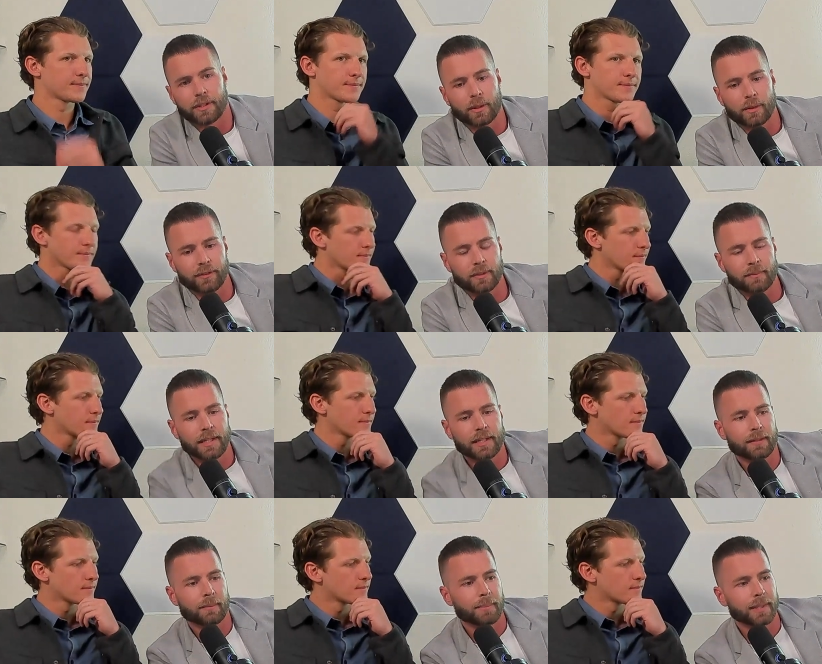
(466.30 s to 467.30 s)
Speaker 1: know, if you're
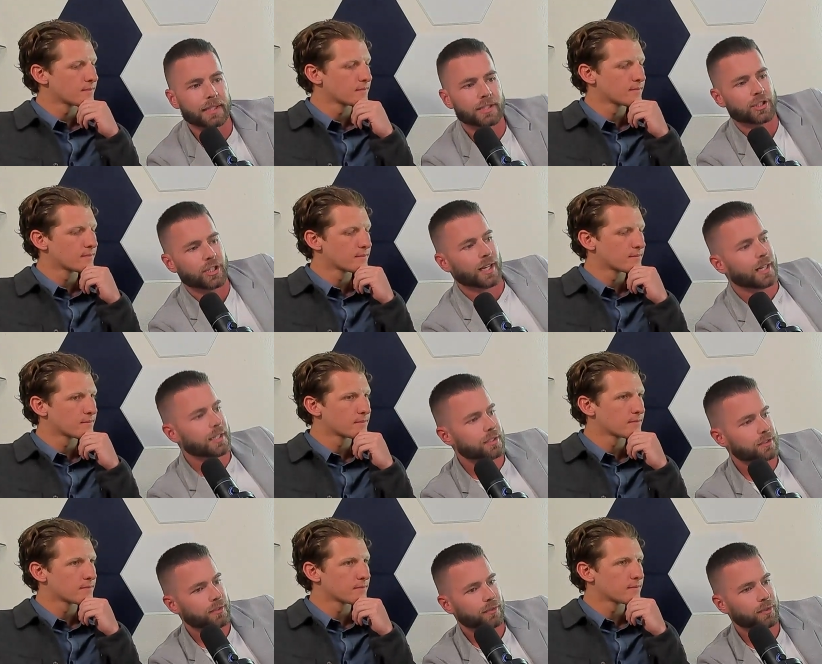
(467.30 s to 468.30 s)
making a big
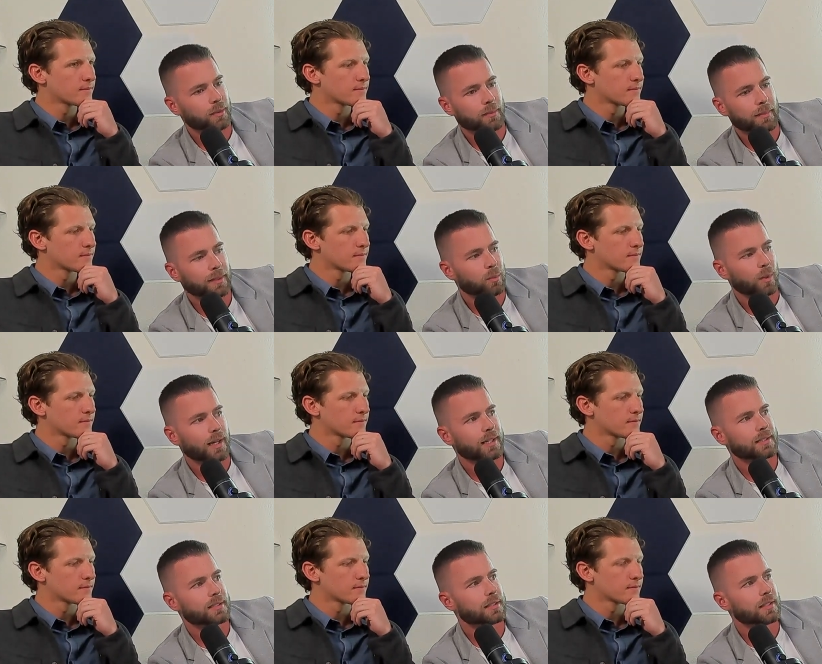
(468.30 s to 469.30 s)
change from the
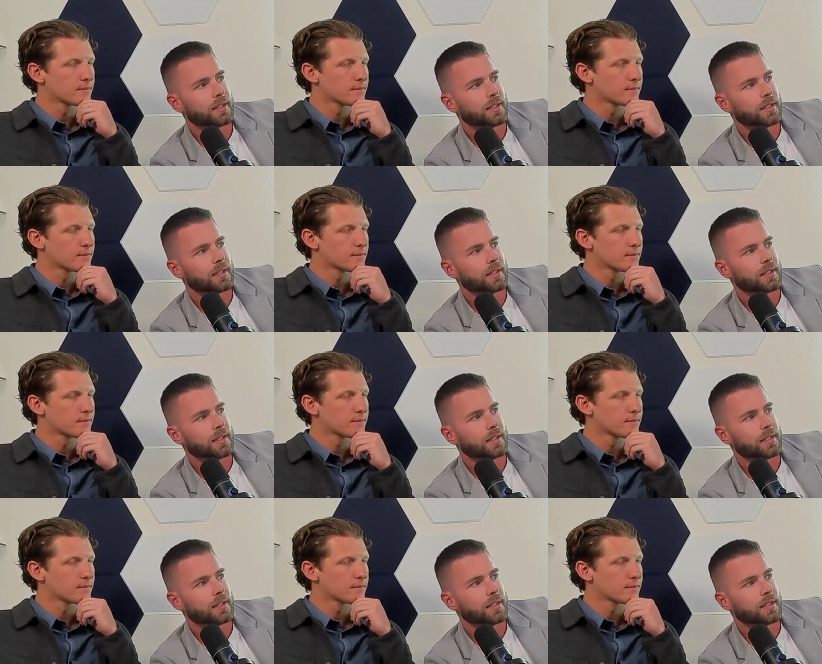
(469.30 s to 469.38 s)
Midwest,